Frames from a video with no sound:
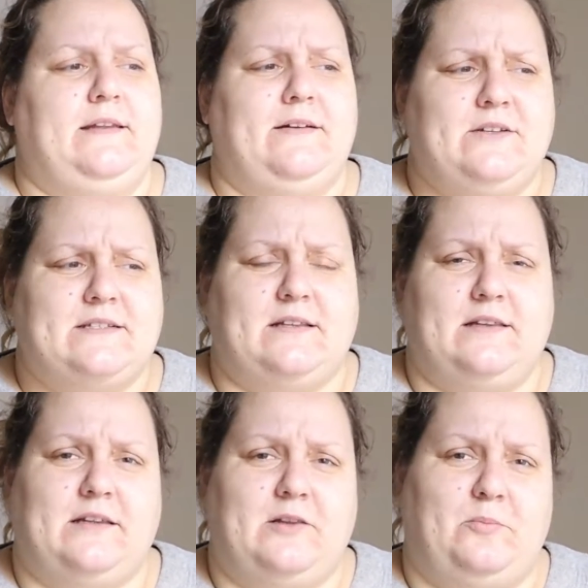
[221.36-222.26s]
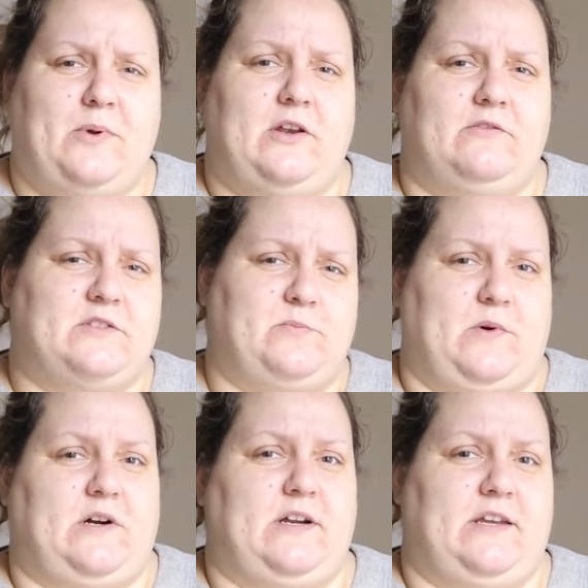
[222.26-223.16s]
there is a little bit of
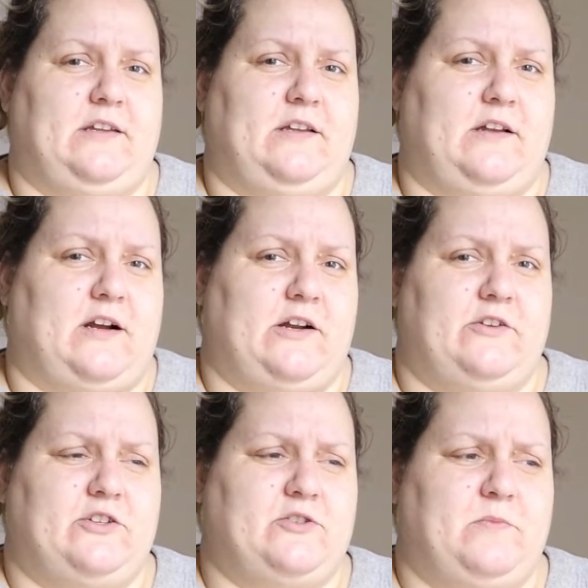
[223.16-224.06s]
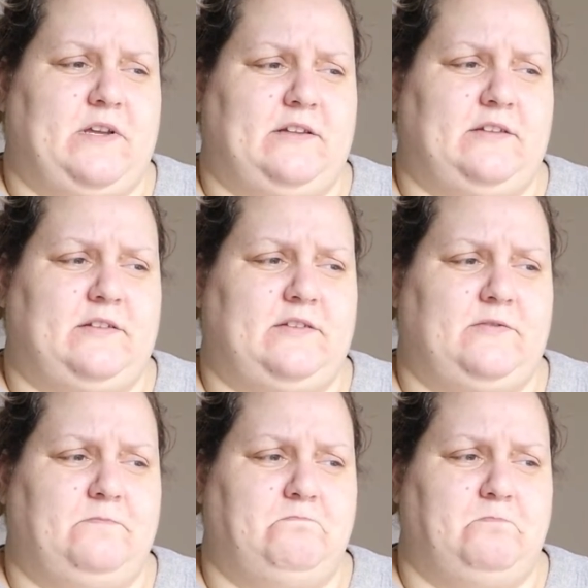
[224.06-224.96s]
spark and encouragement